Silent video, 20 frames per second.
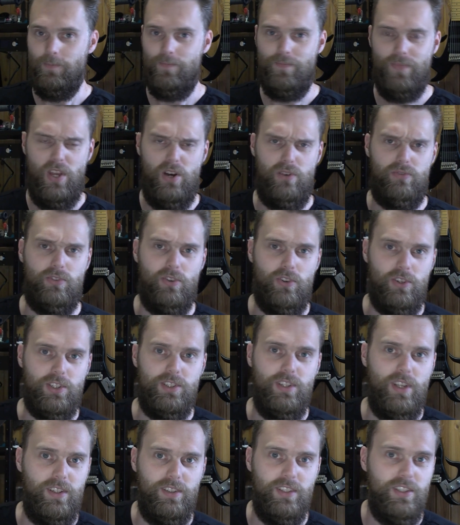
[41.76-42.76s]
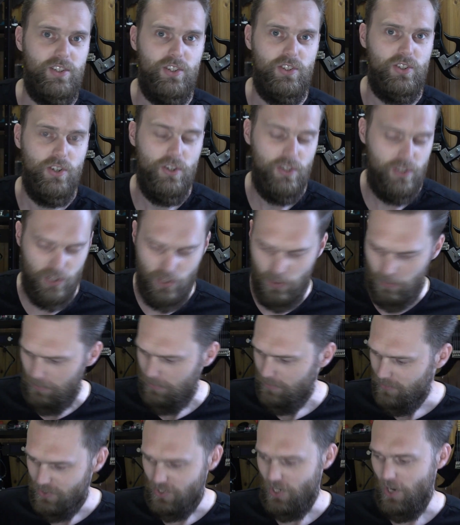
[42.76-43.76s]
Now of course not, this is YouTube,
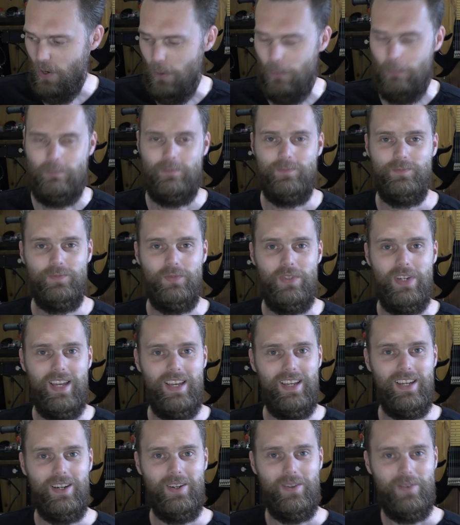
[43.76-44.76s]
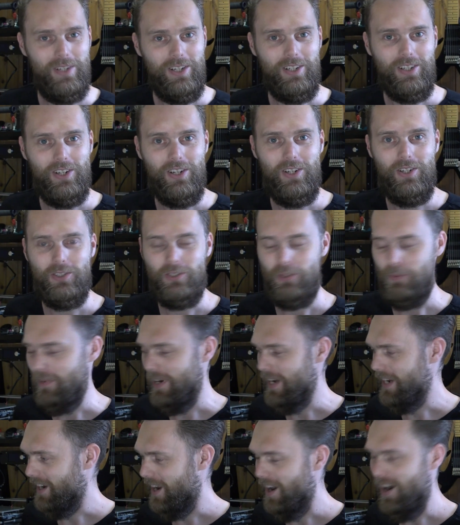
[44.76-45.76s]
so we are going to
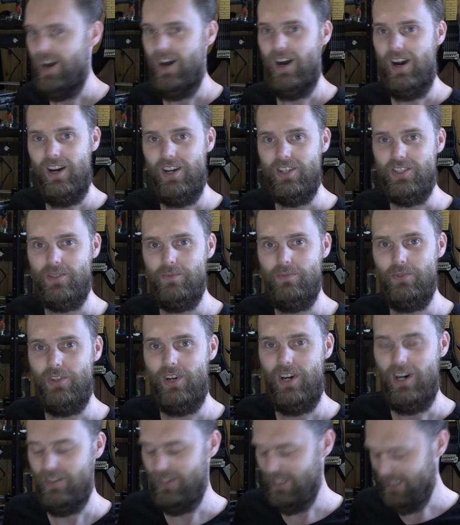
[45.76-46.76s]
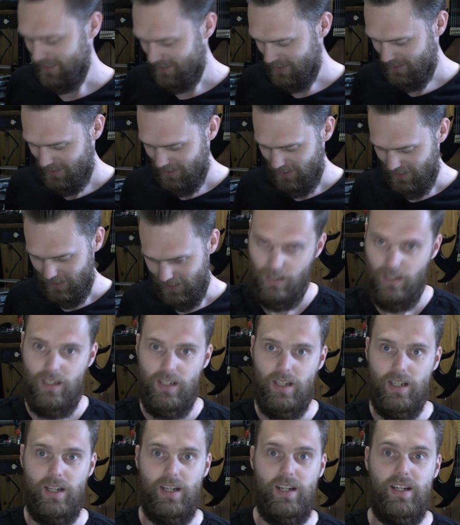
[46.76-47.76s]
make awesome drawings.
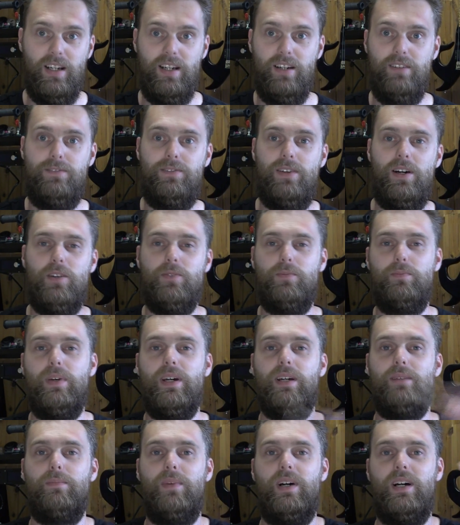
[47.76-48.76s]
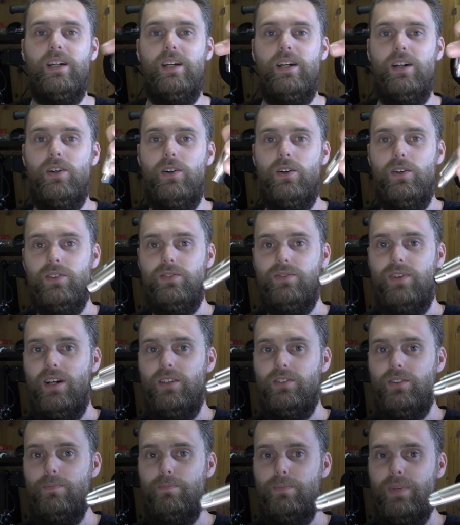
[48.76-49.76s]
I found back my old
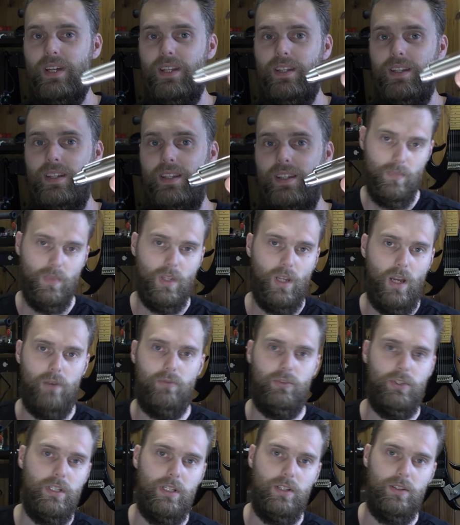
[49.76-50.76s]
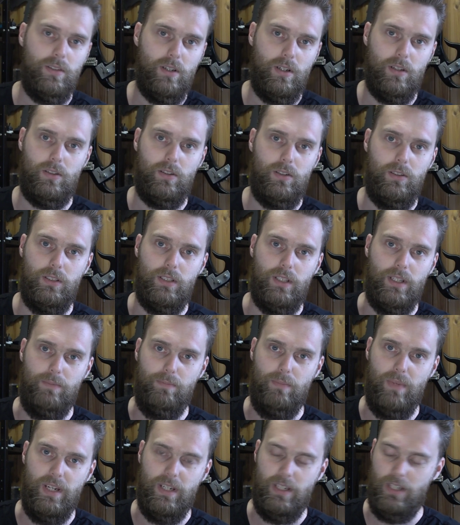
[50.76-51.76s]
fountain pen. I'm really not good at
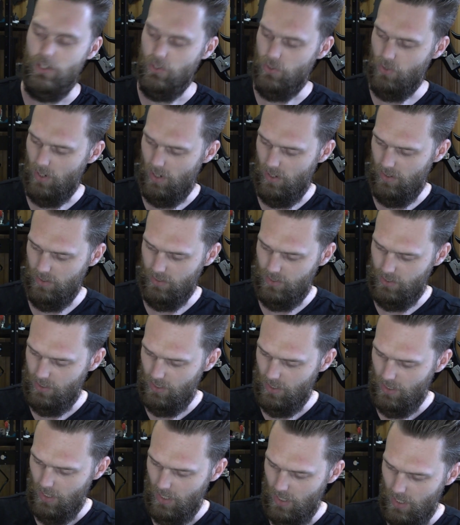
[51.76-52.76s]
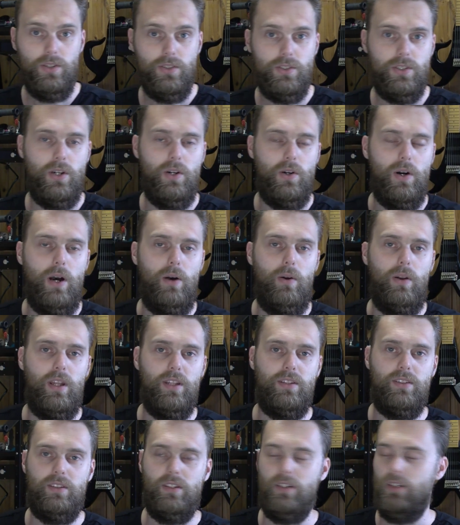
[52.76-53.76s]
making drawings, so I'll
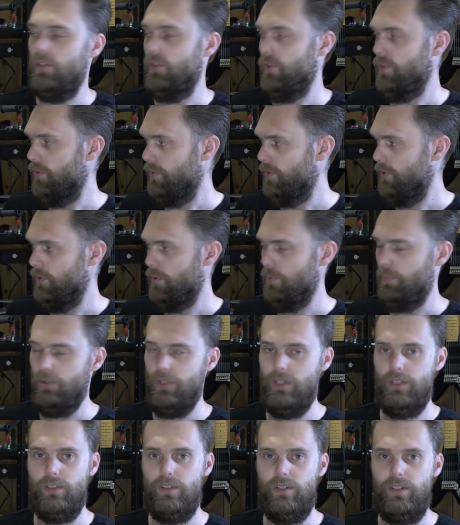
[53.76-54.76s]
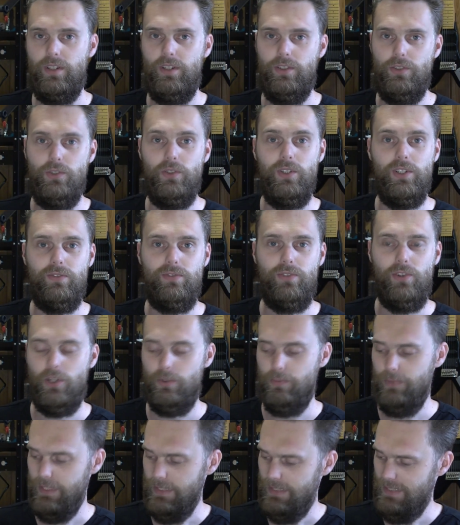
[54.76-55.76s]
let the printer do it for
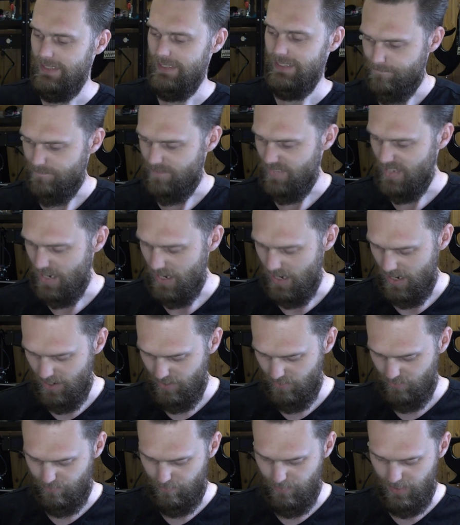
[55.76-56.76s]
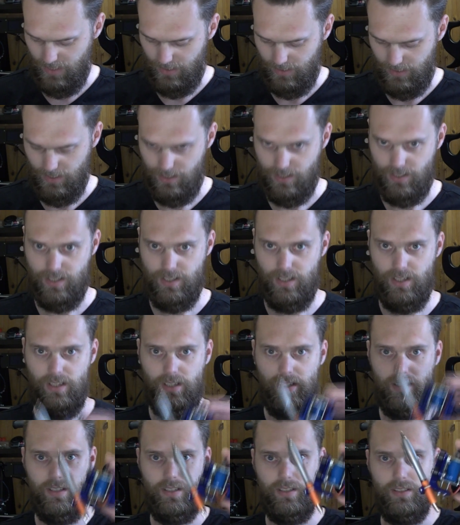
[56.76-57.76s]
me. Yeah, I've made this
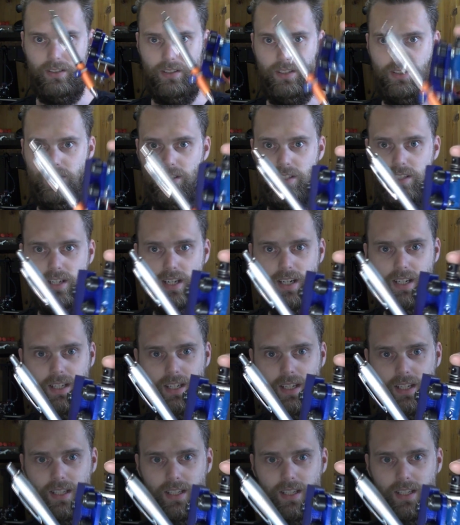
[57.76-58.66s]
design.